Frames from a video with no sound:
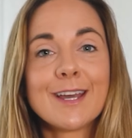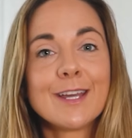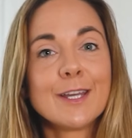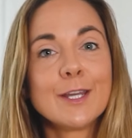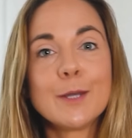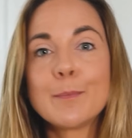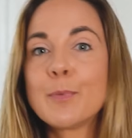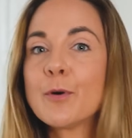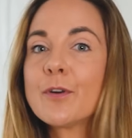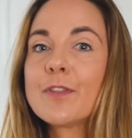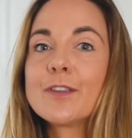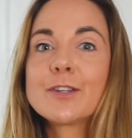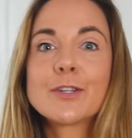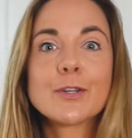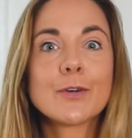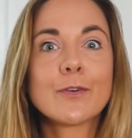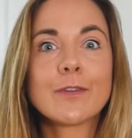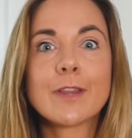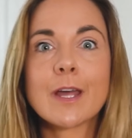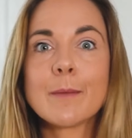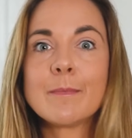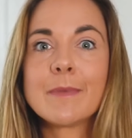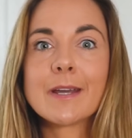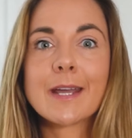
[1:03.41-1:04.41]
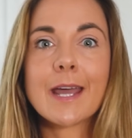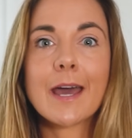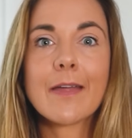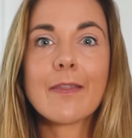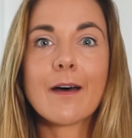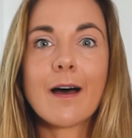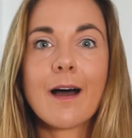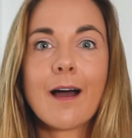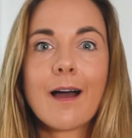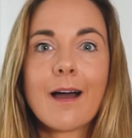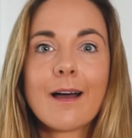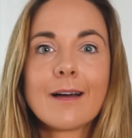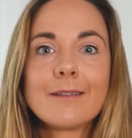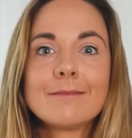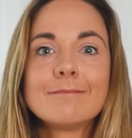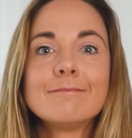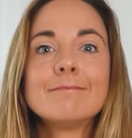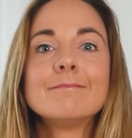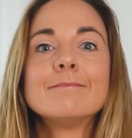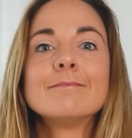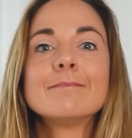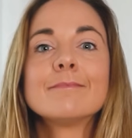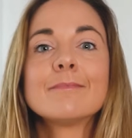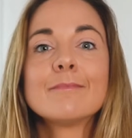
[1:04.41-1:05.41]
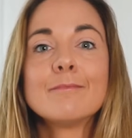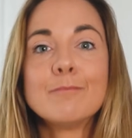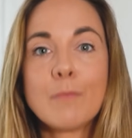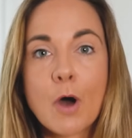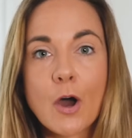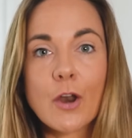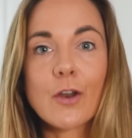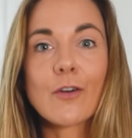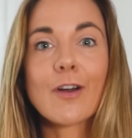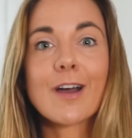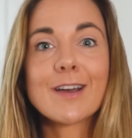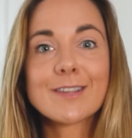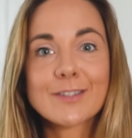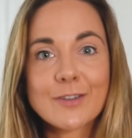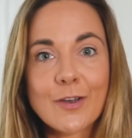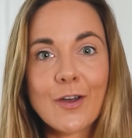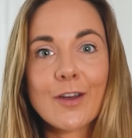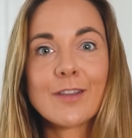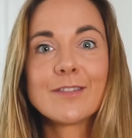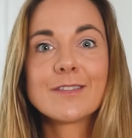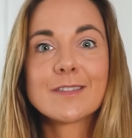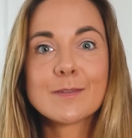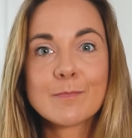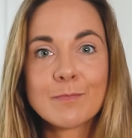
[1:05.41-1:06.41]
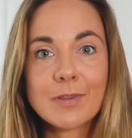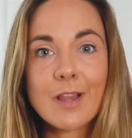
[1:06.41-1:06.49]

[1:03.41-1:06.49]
You put the two of them together, motorized curtains and